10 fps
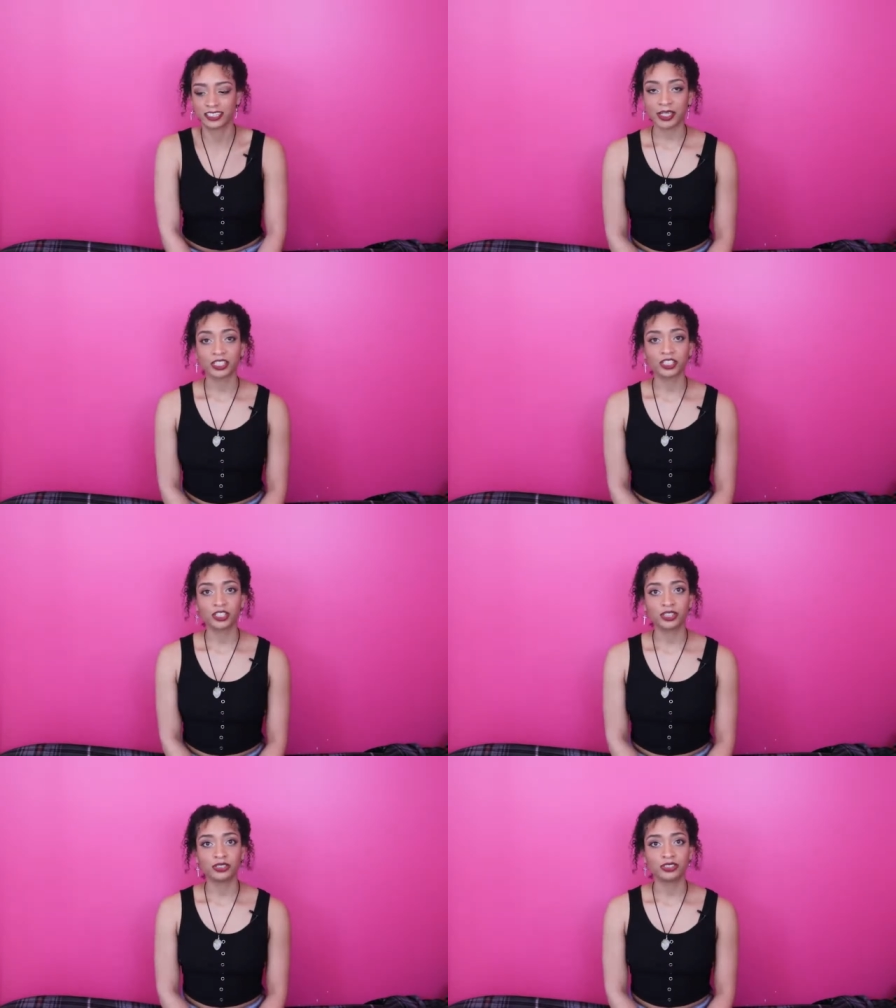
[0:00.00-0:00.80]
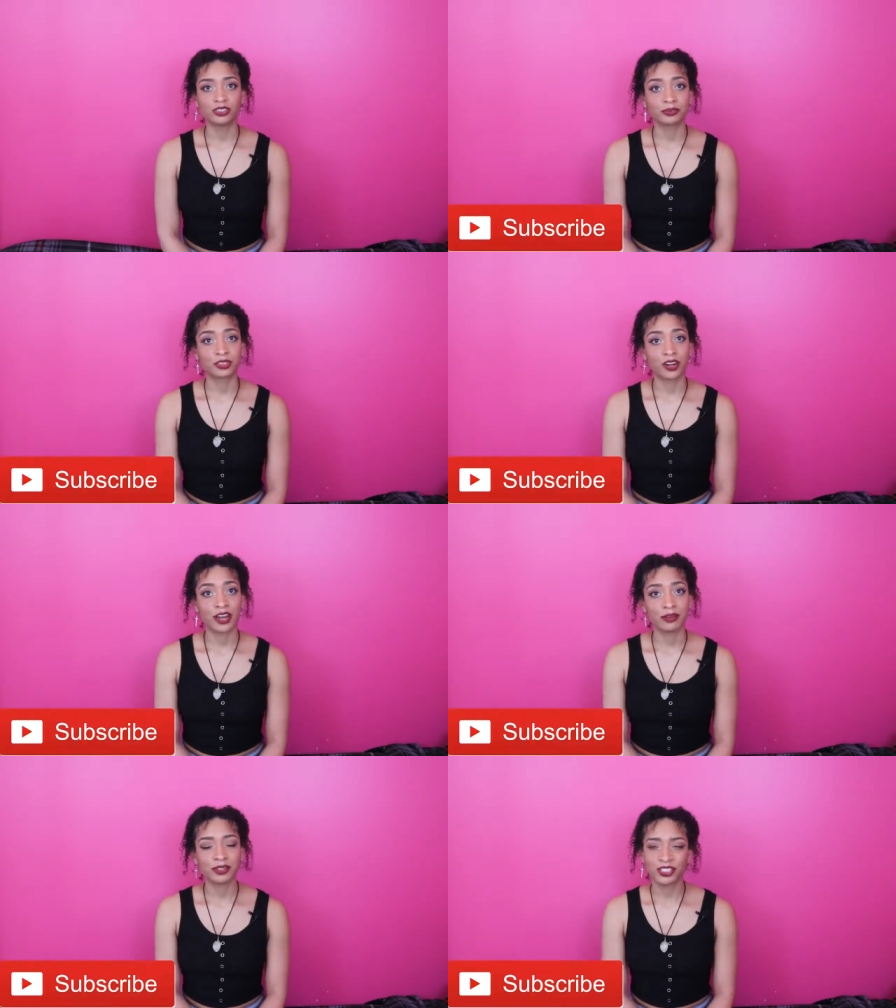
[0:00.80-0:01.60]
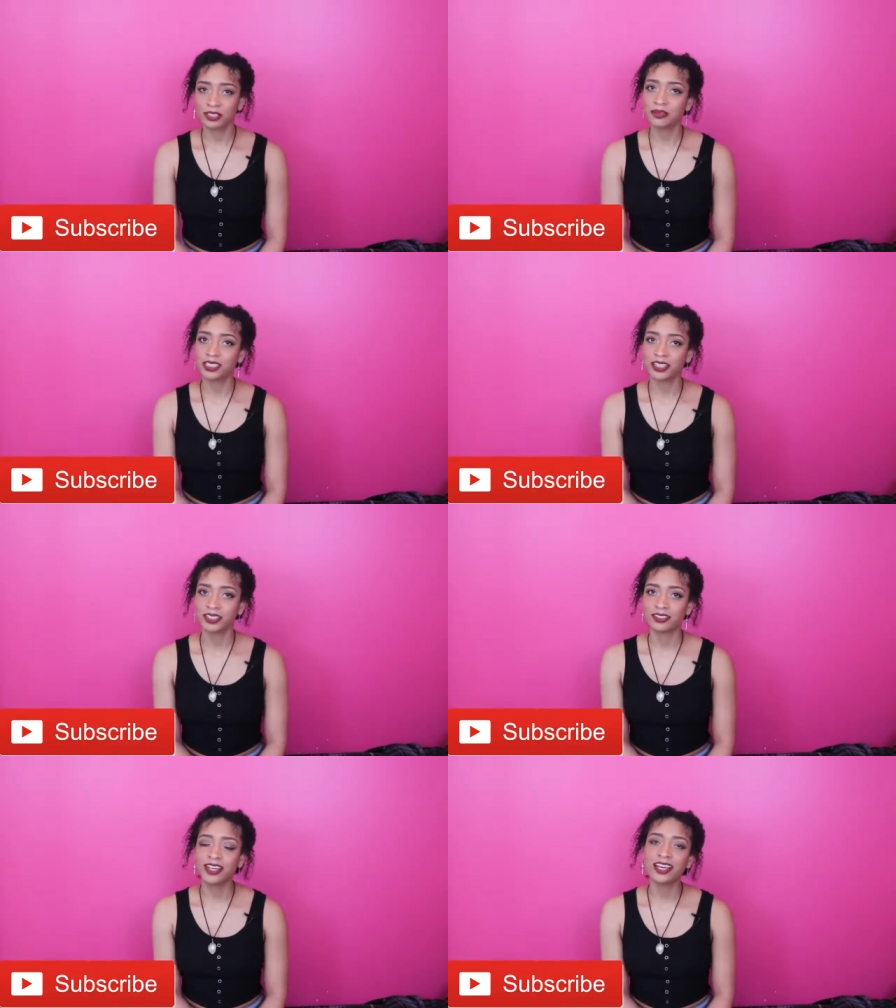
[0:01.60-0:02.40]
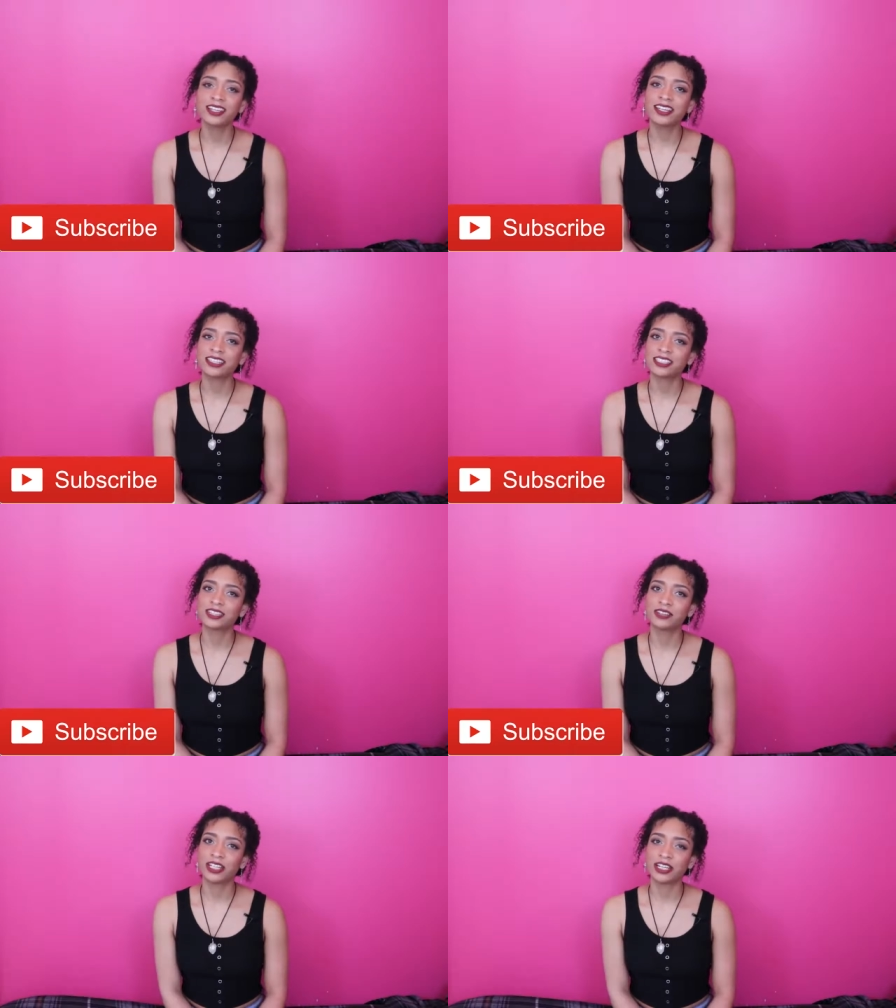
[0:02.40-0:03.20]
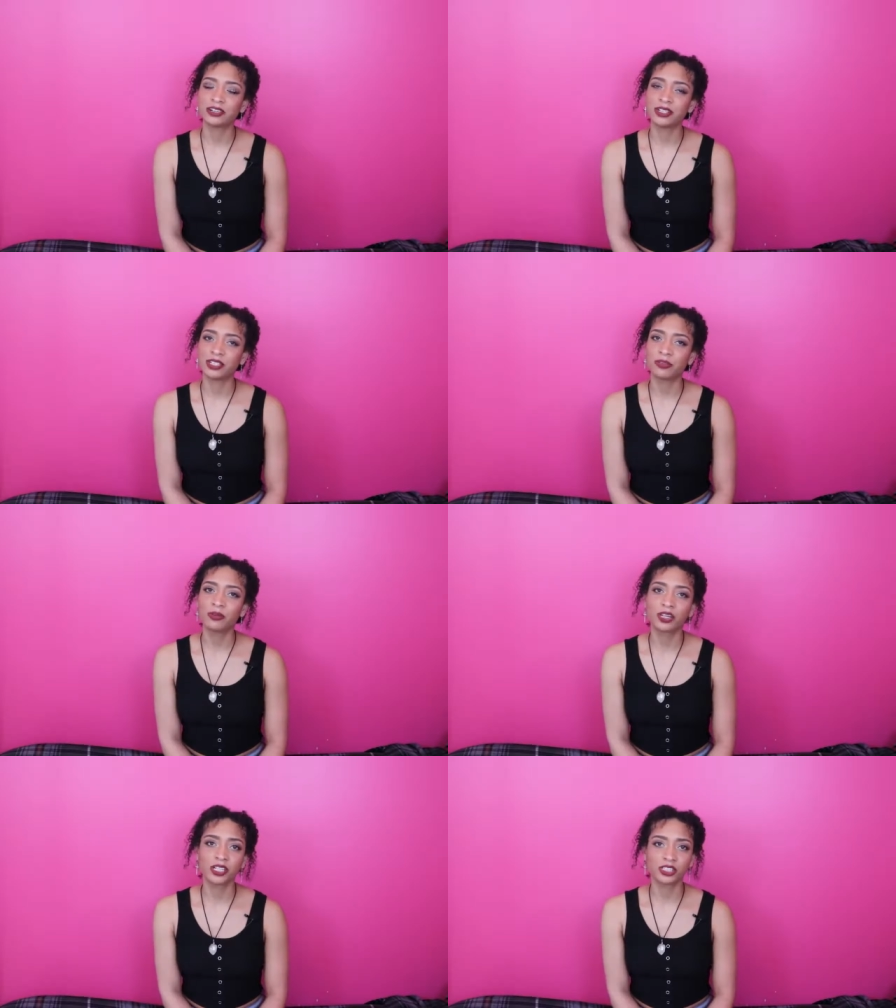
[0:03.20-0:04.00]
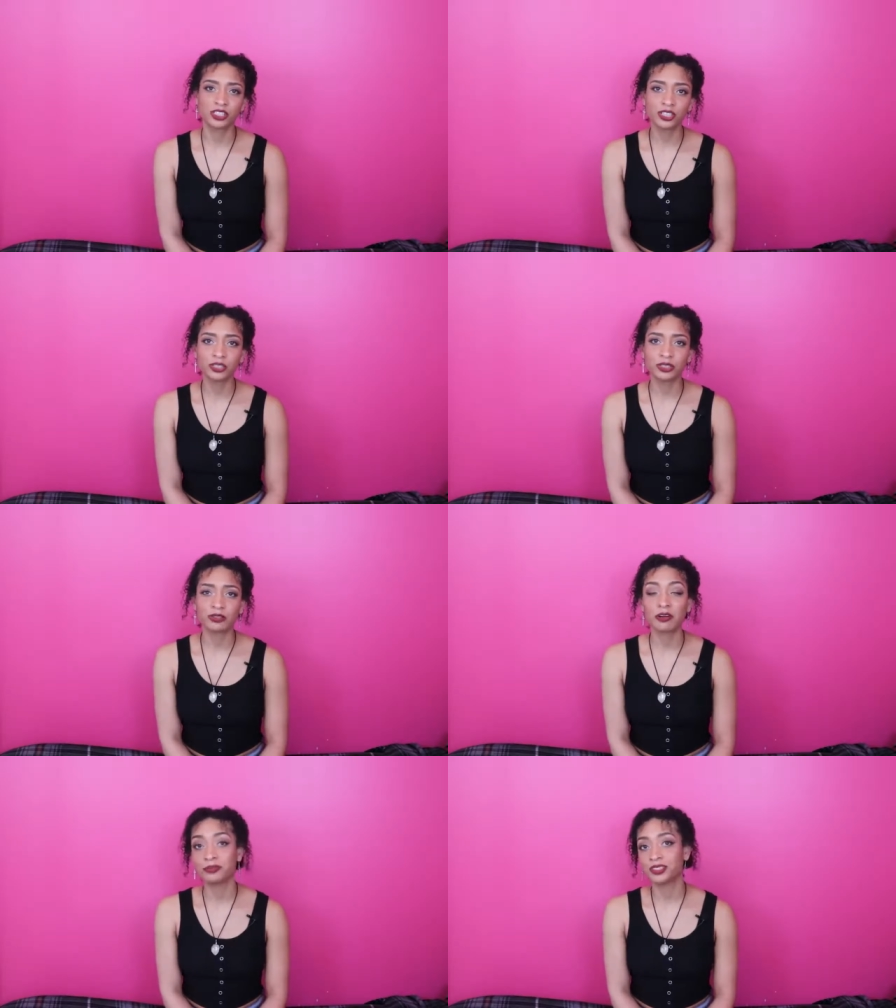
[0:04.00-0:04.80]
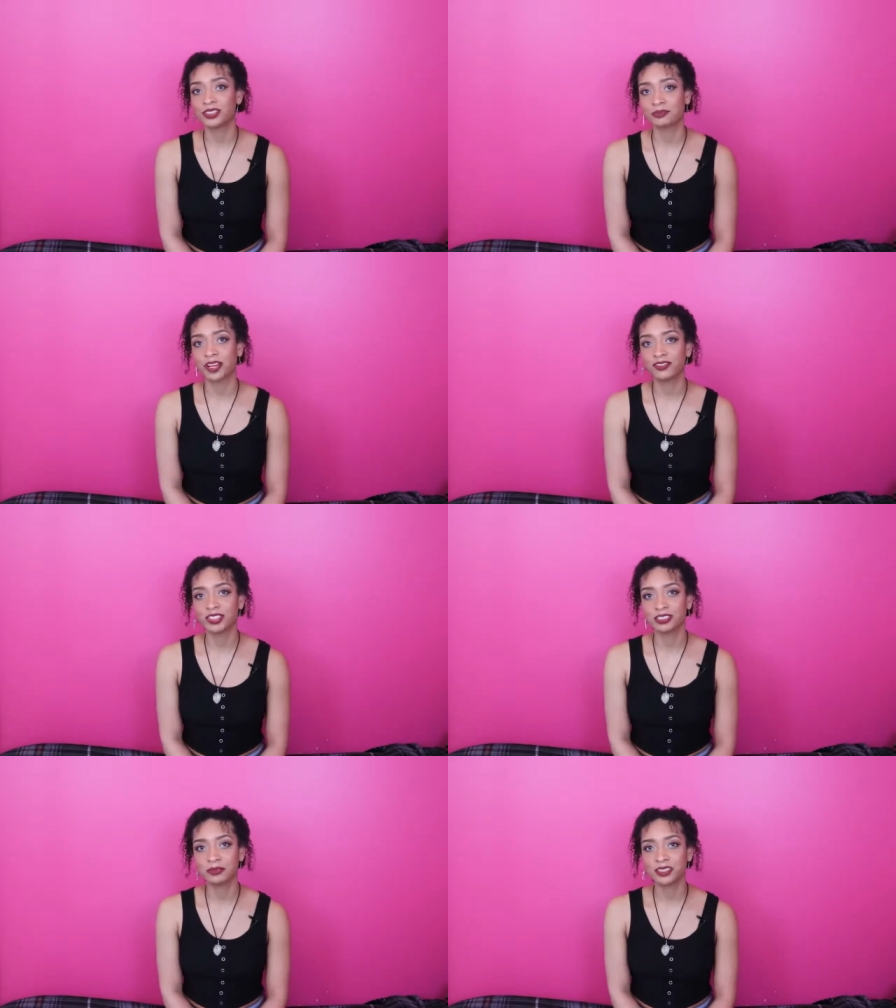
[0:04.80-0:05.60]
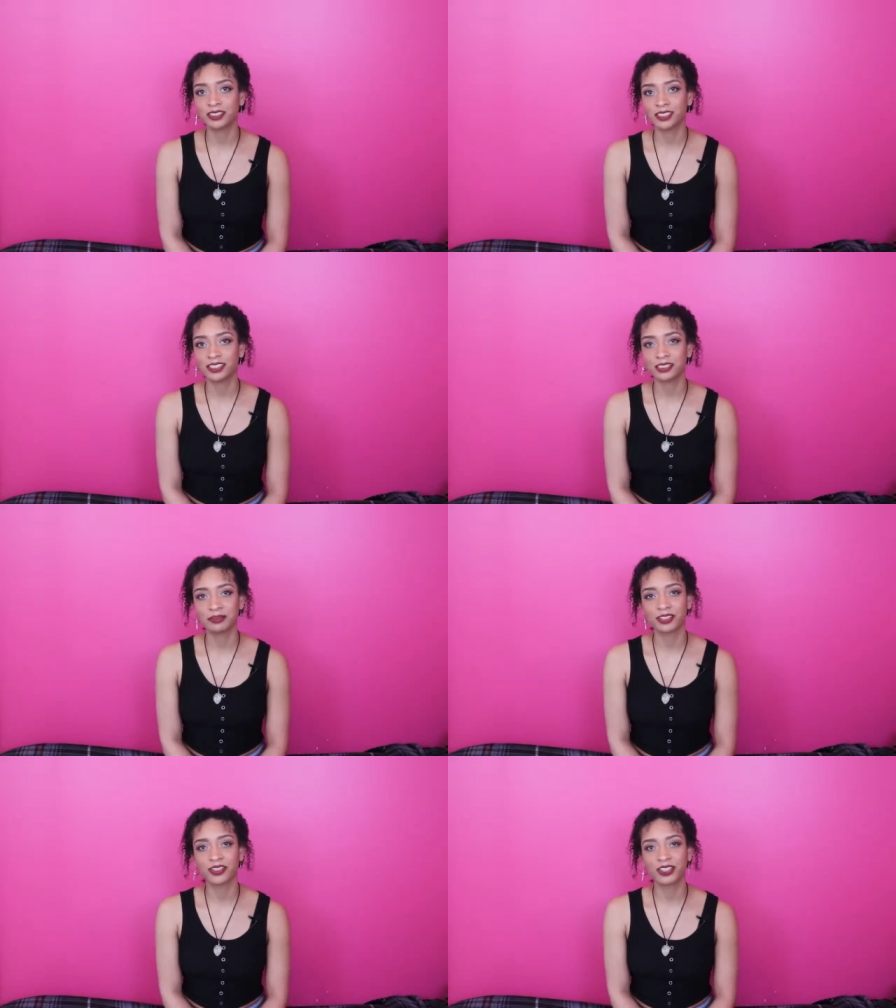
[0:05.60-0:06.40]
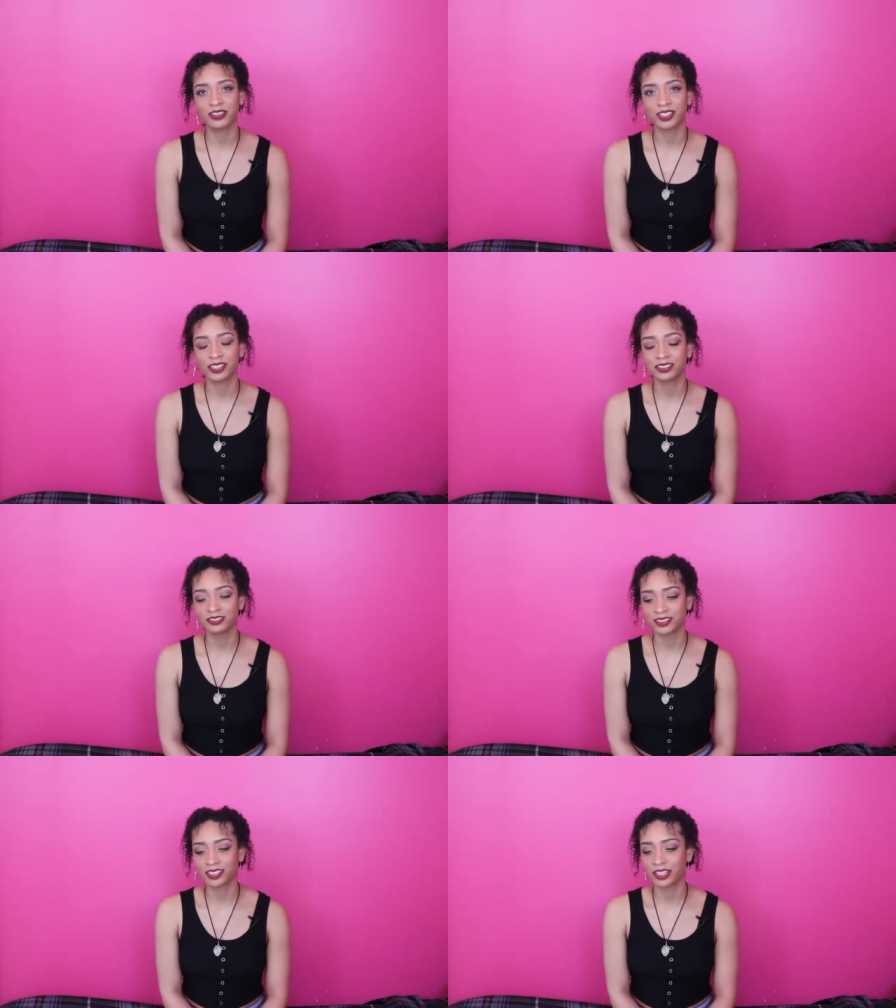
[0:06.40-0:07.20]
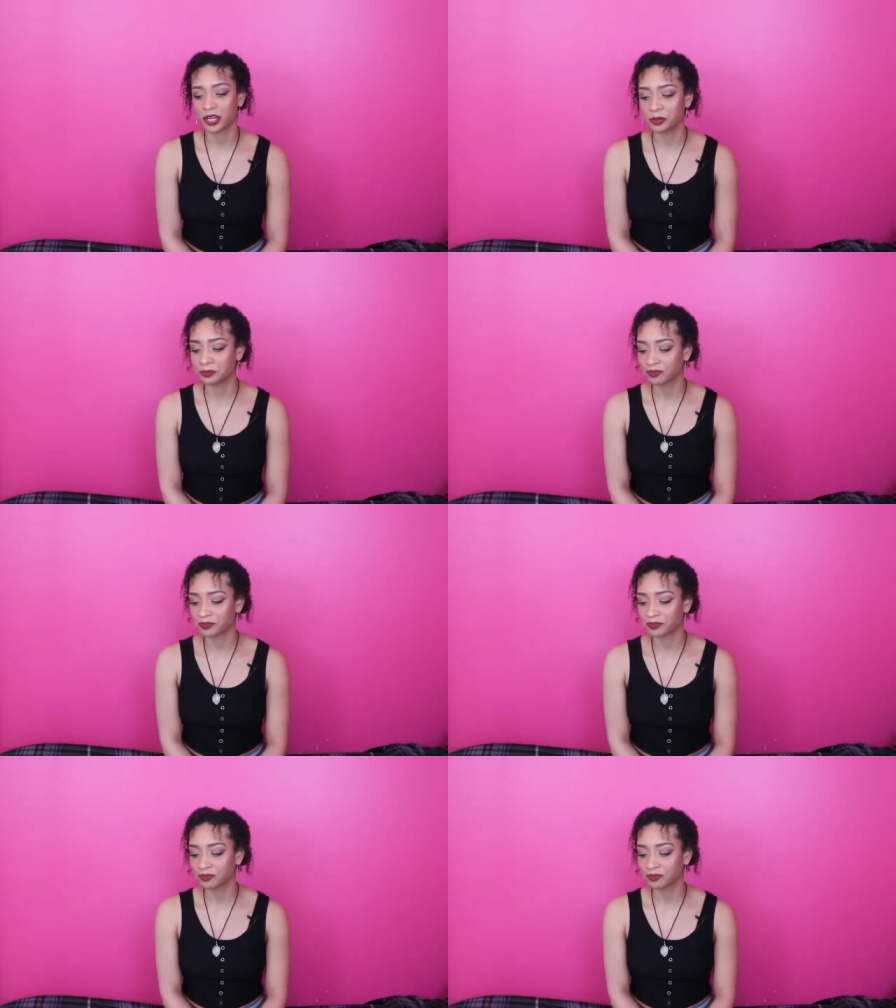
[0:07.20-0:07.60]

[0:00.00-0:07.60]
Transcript: Make sure to subscribe to my channel and like this video in order to boost my visibility. Do me a favor there, you know.